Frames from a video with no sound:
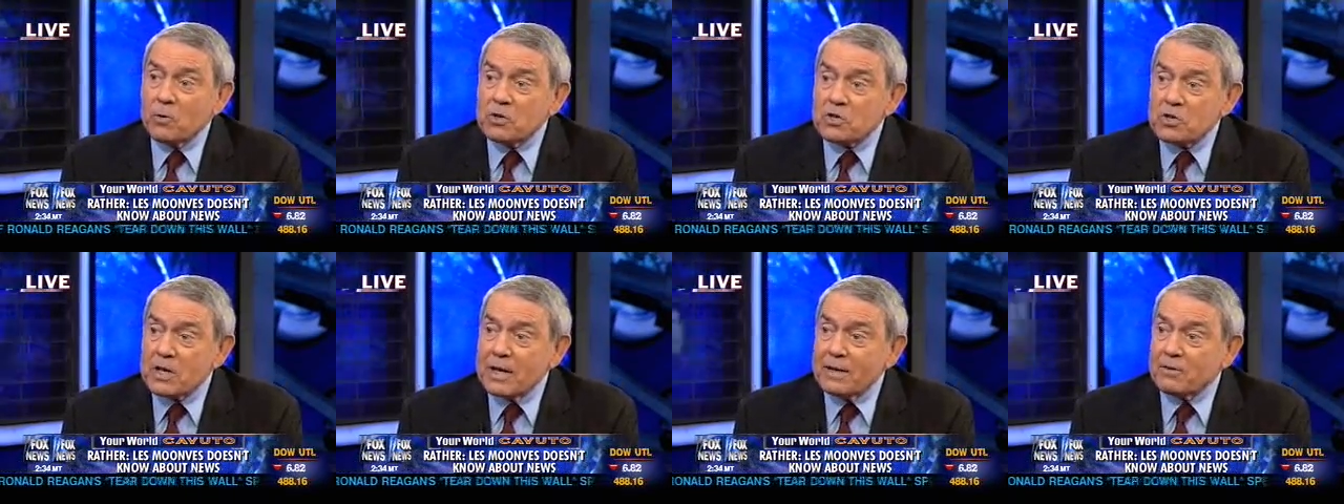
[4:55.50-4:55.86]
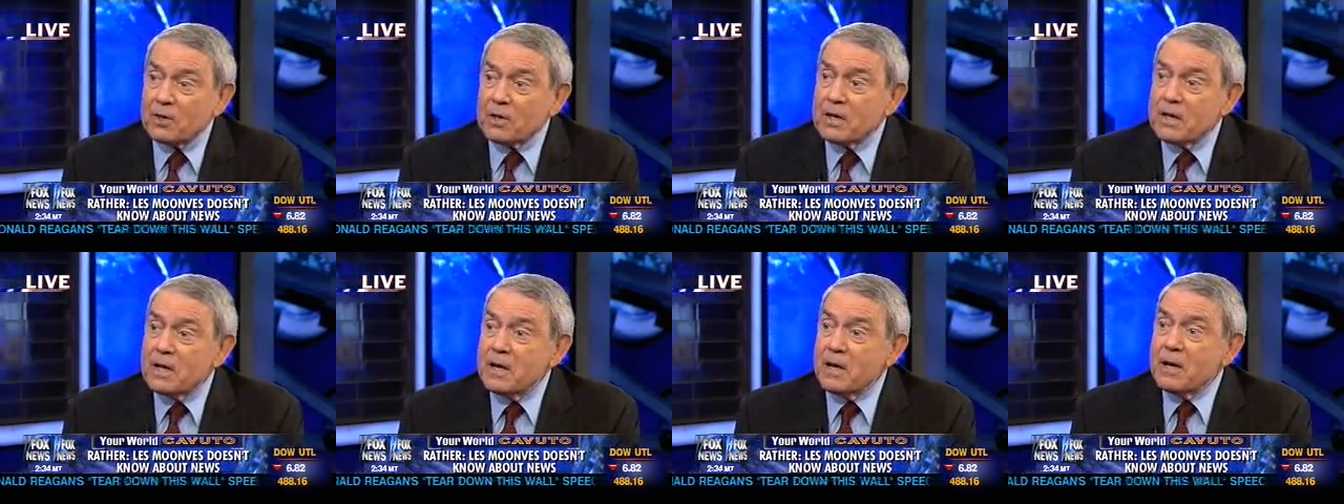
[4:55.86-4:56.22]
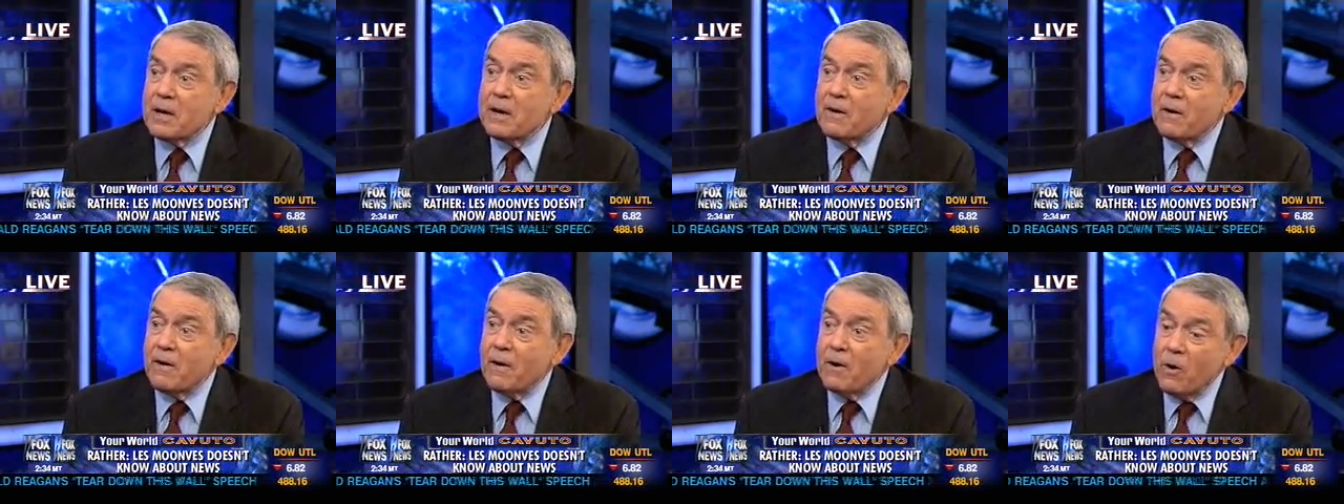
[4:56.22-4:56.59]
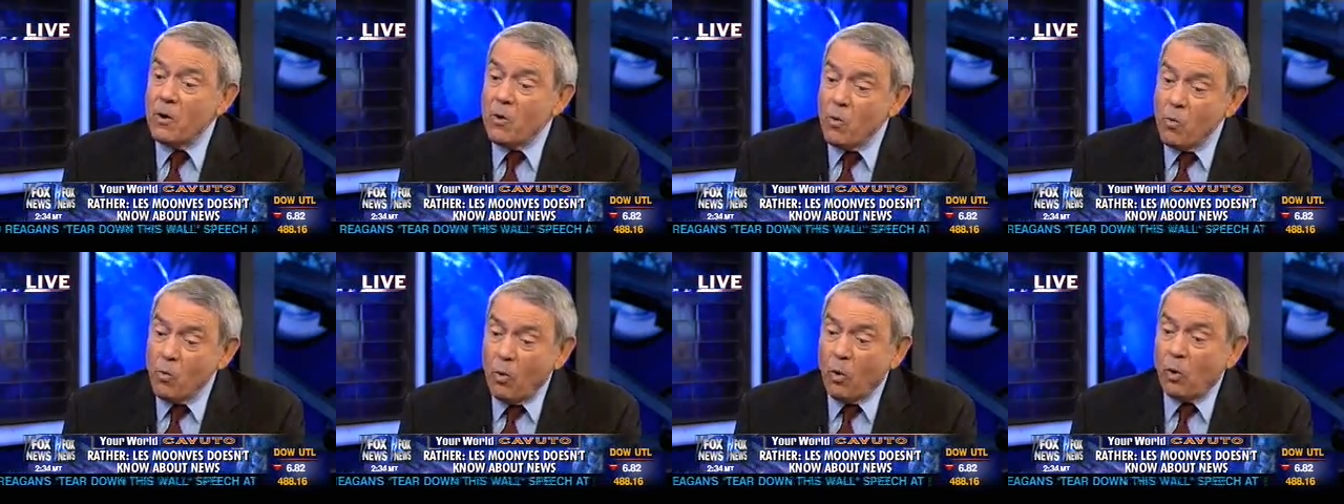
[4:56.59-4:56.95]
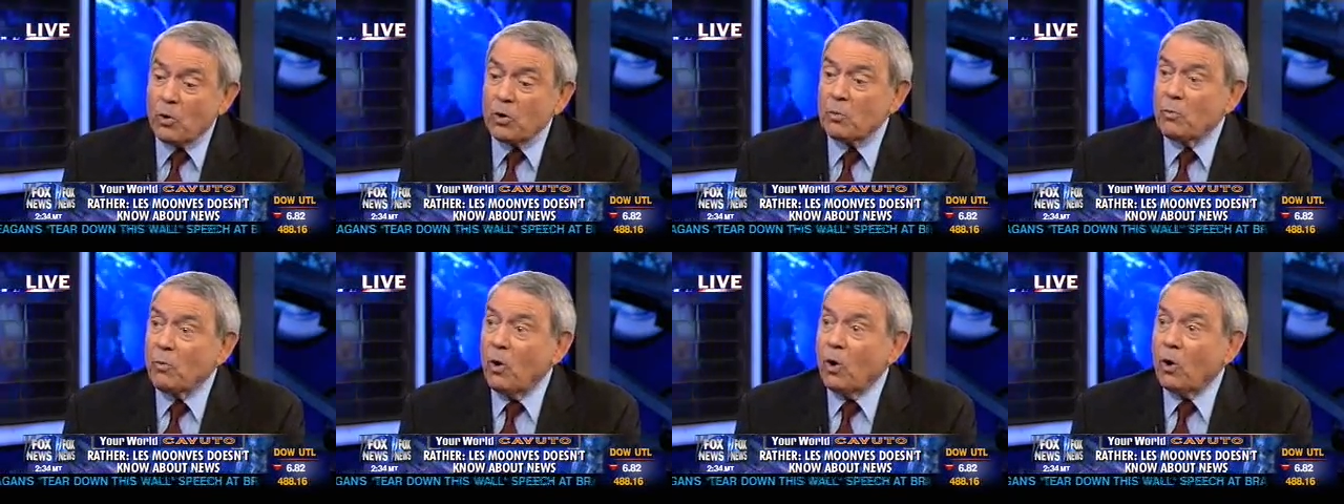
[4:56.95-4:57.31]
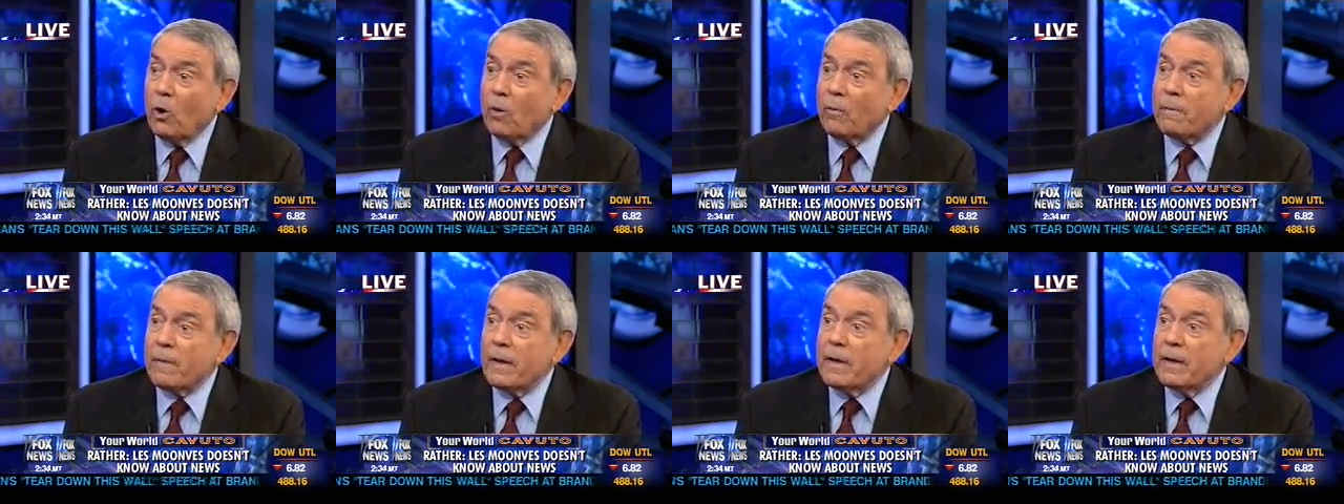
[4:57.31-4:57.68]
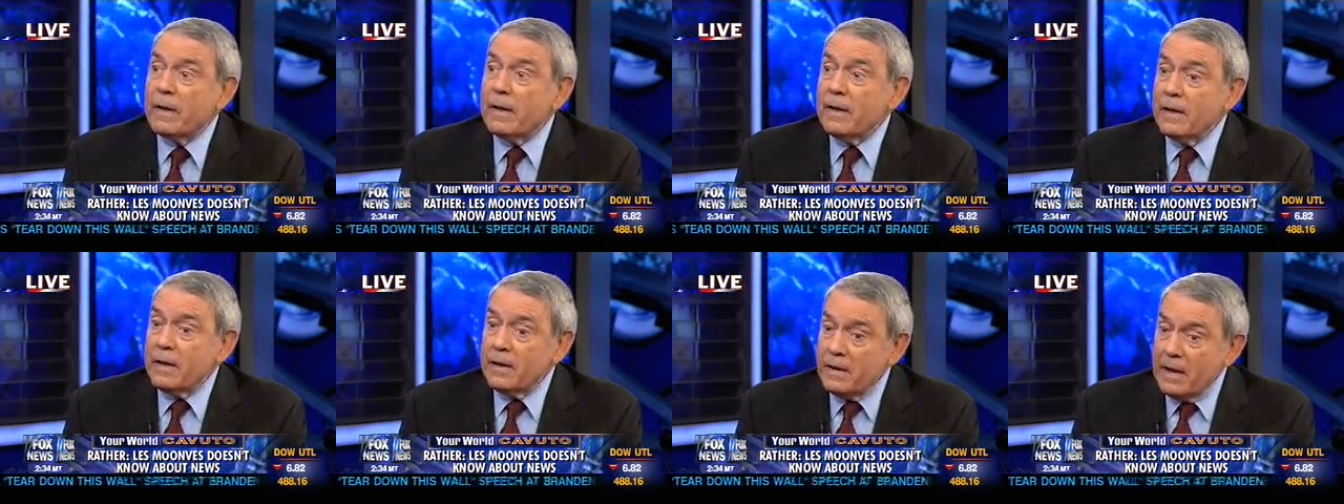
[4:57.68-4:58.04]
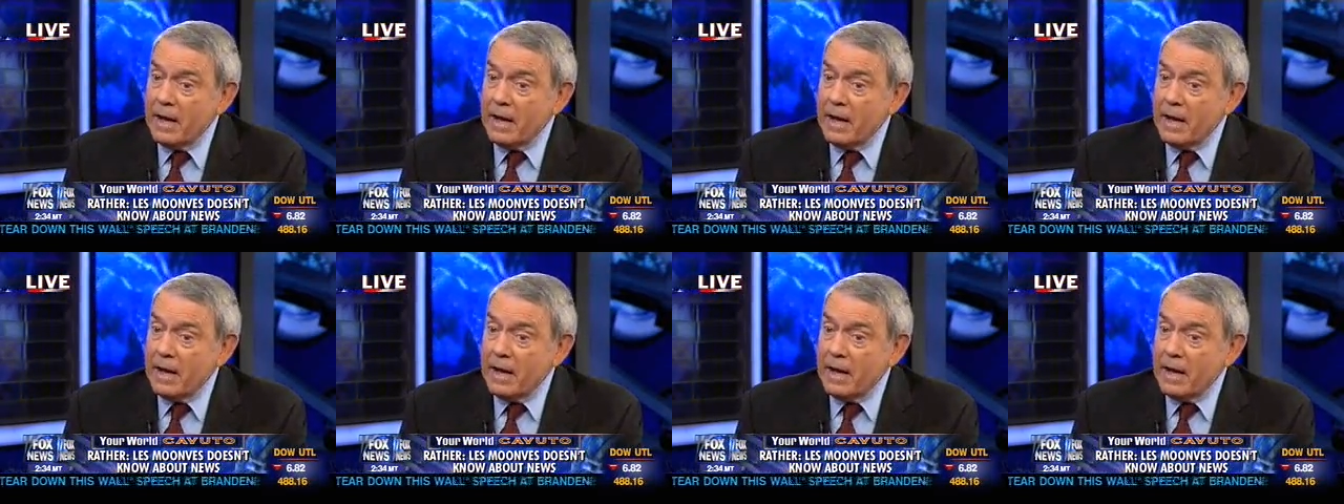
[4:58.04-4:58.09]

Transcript: You have wall-to-wall coverage of the news.